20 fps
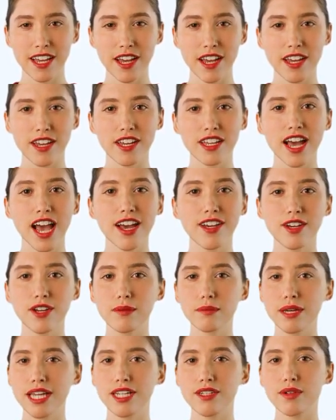The color
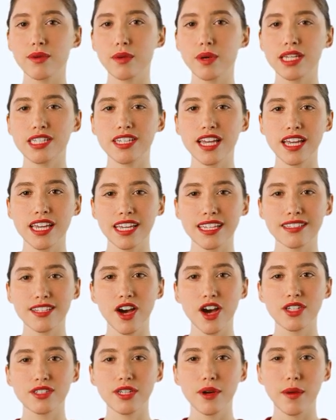picker widget is
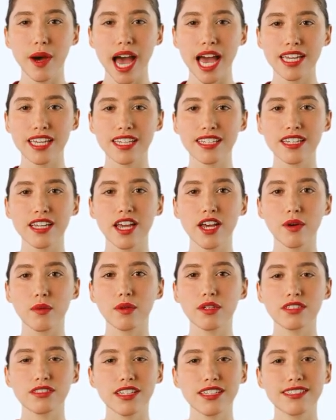also added,
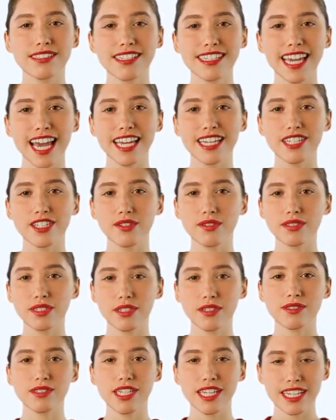which lets the end
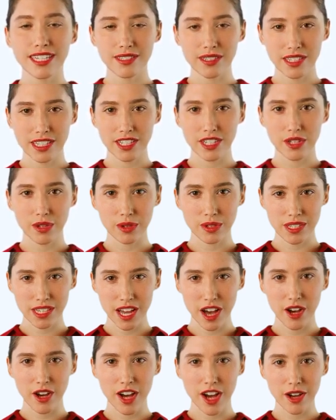users easily choose a
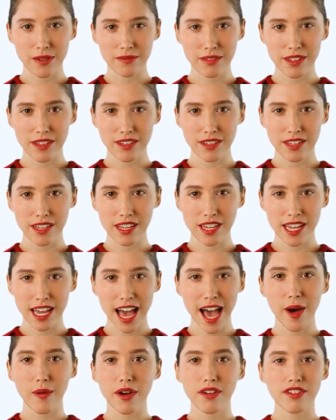color.
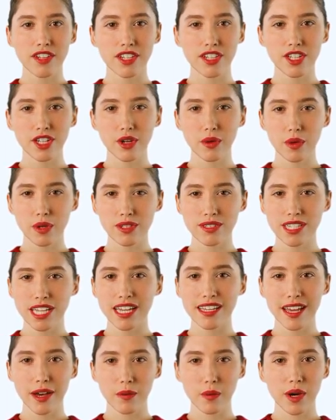However, you will see
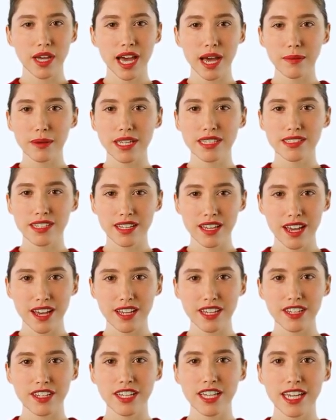that when I picked a
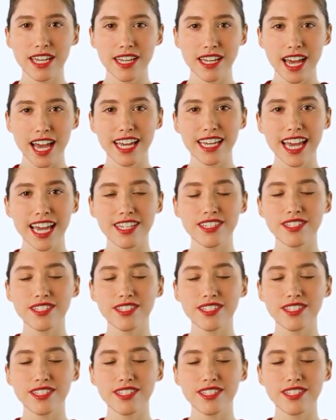color, it had